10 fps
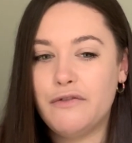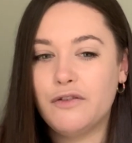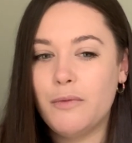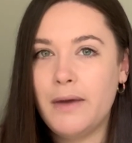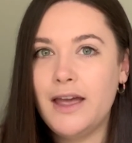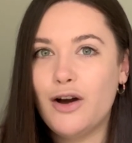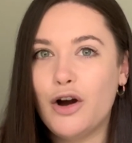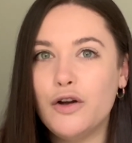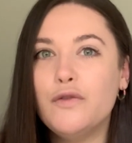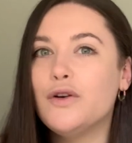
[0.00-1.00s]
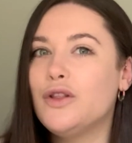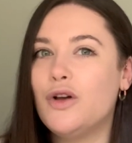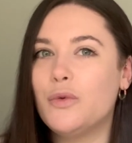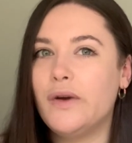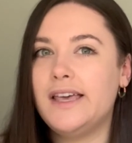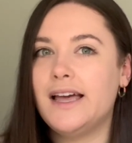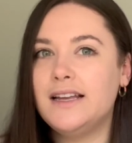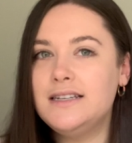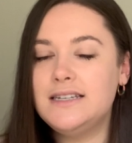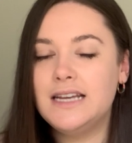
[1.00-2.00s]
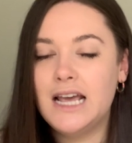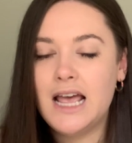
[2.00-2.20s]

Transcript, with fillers: from me over a long weekend.